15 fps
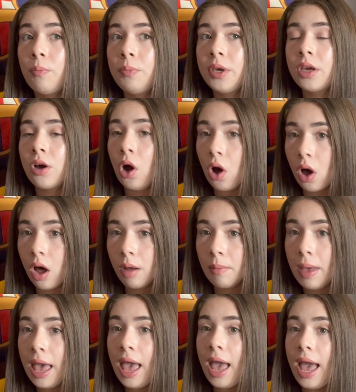be calm
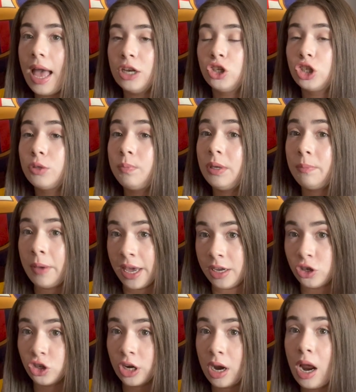and just be
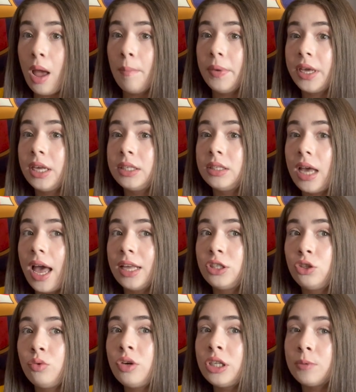patient. Because as
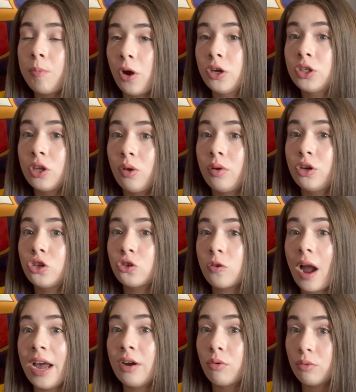soon as Barcelona
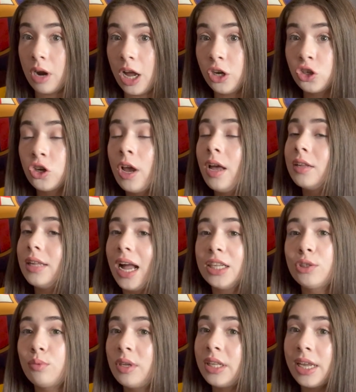try to rush,
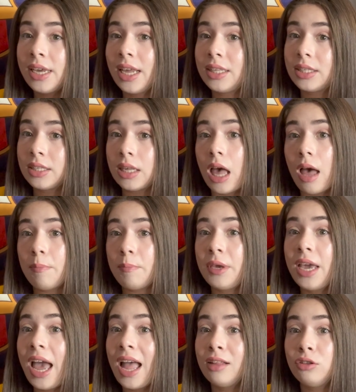that's when they get sloppy
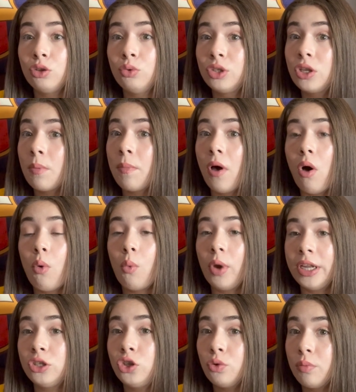and lose the ball way
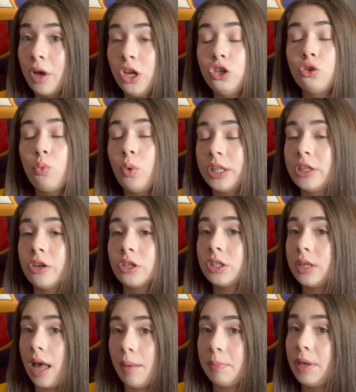too much with their
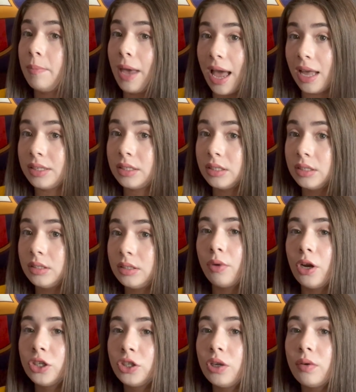sloppy passes.
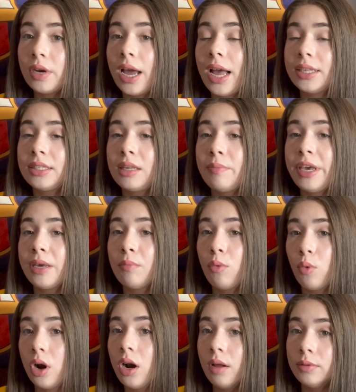Barcelona has to make
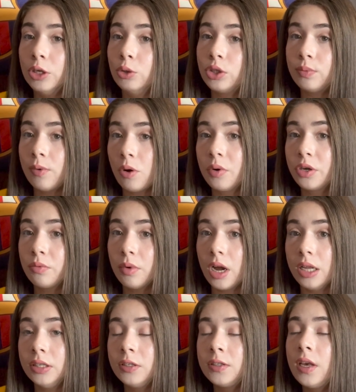more of those forward
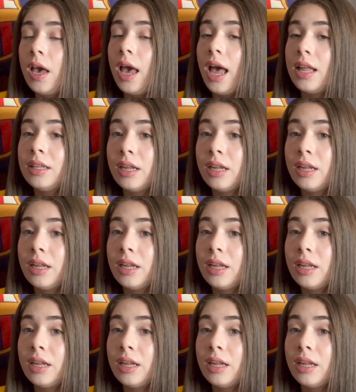runs, and